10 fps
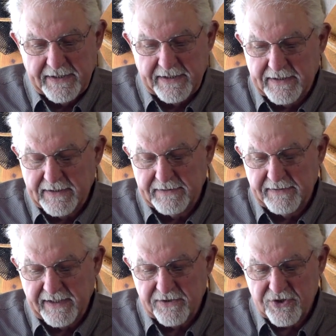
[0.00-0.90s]

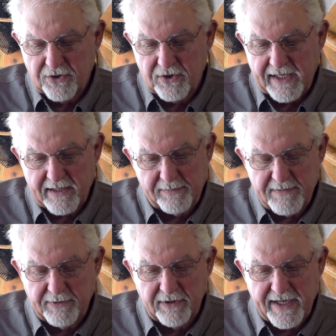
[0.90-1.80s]
and so a lot of
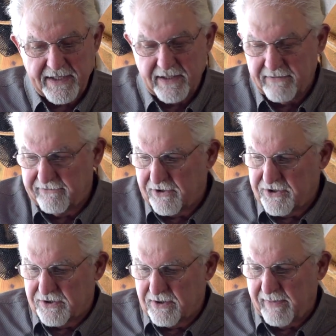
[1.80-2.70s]
people like them
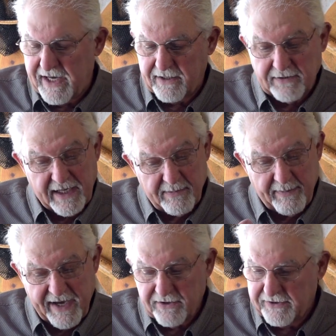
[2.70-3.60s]
versus the mono. I'm a
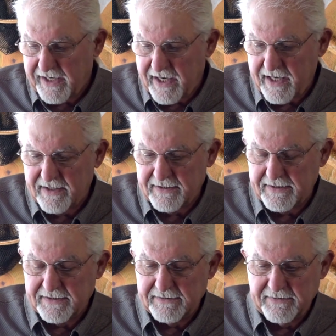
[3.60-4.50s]
mono guy,
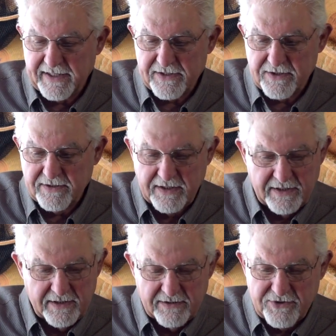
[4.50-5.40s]
and that's
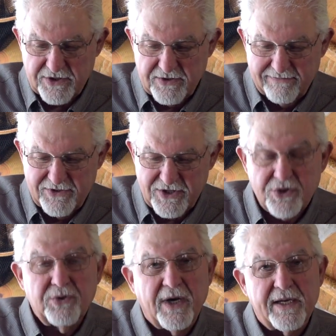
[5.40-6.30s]

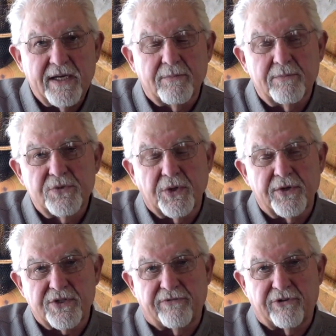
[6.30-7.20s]
just who I am. So
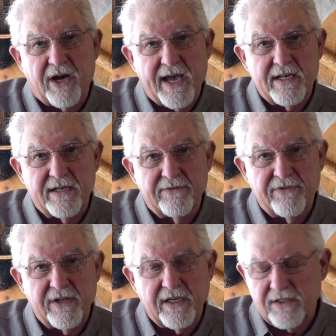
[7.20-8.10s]
there's a variety of
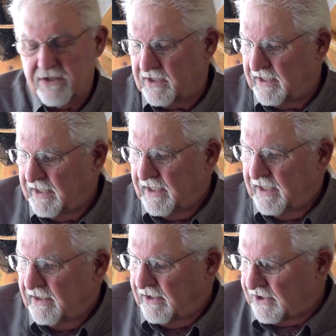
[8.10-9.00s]
things
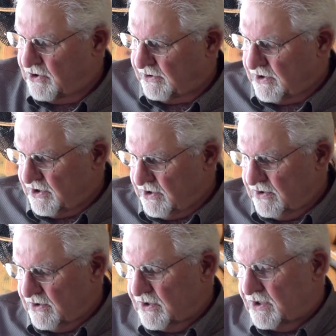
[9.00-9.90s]
that you can
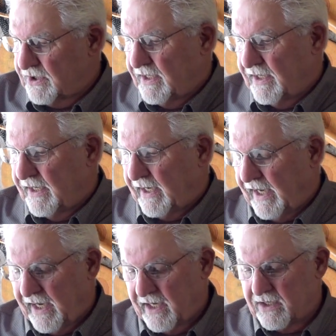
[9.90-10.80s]
use
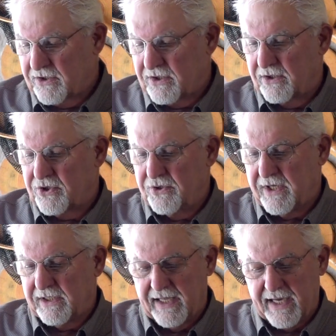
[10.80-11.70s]
as the
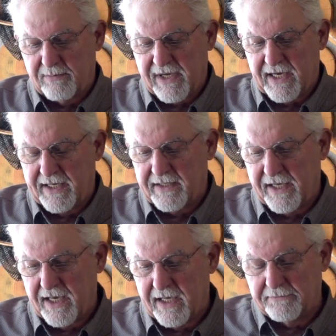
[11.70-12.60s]
shooting line behind the
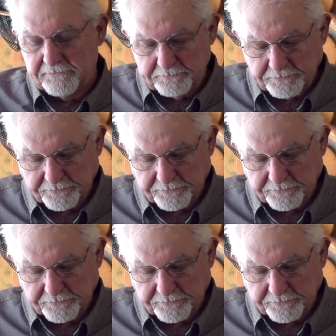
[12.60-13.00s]
head.